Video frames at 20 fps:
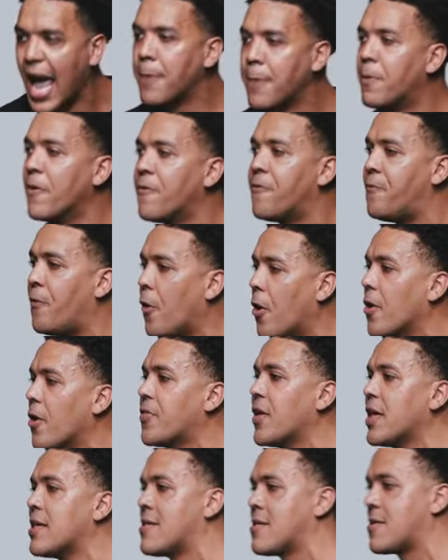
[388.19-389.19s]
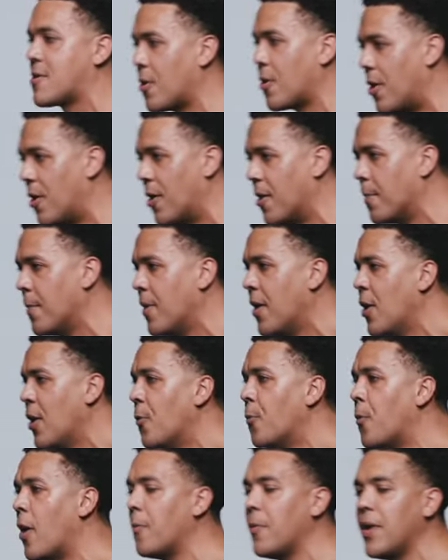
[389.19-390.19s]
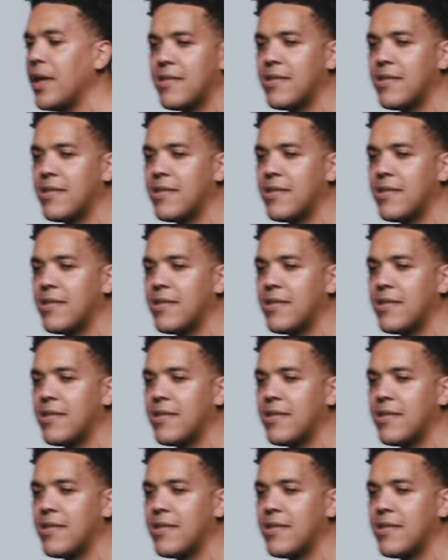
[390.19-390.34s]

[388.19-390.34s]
And before this storm, what